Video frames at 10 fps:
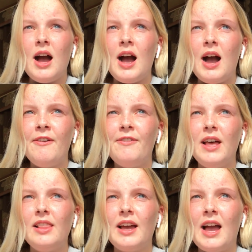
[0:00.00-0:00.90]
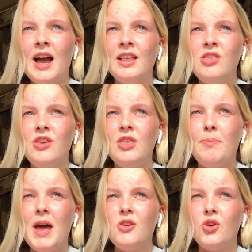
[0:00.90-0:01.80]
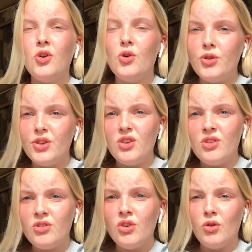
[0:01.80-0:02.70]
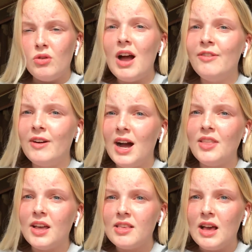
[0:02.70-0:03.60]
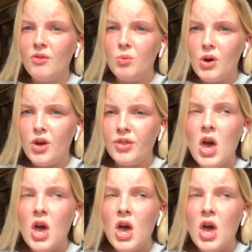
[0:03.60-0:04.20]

I felt like I had to depend on others to gratify that self-worth,